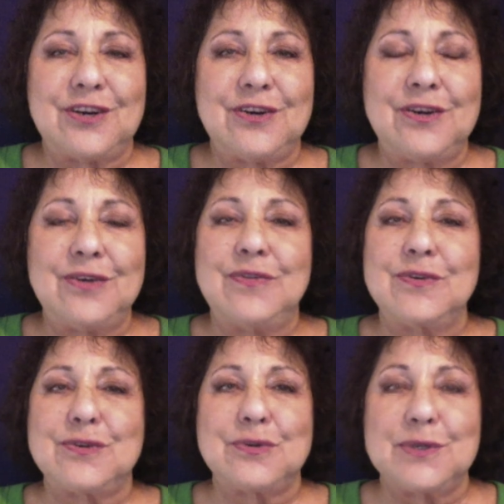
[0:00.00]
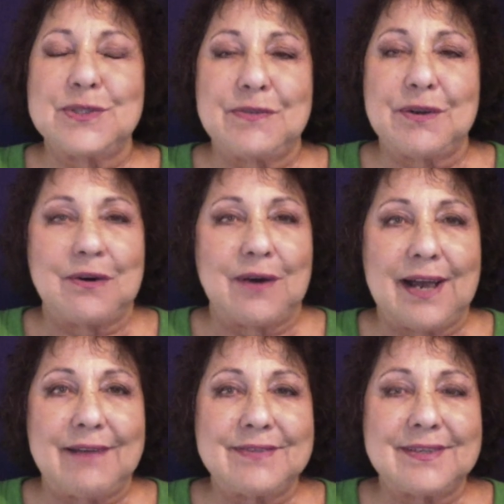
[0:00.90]
you the tools of the
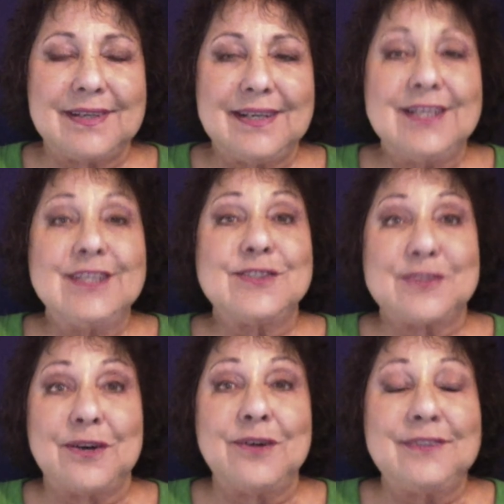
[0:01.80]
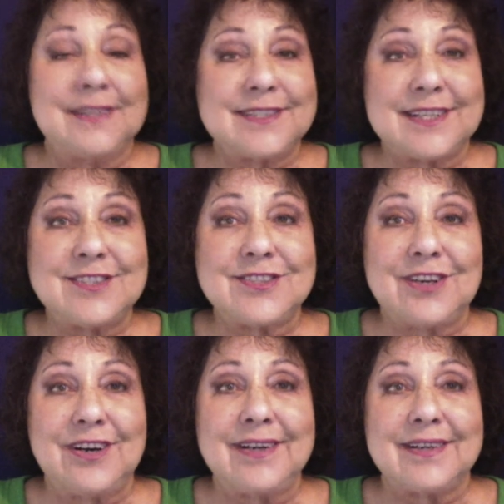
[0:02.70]
craft, so let's get
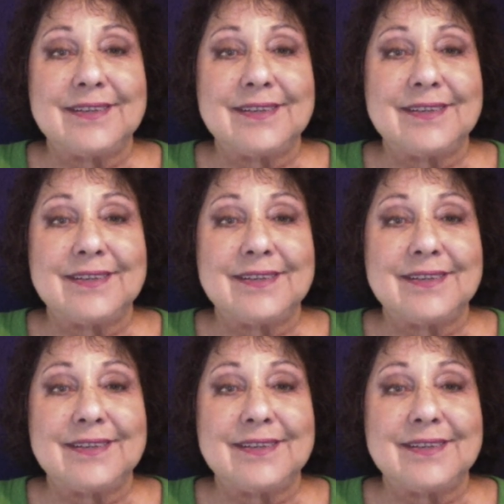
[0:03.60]
started.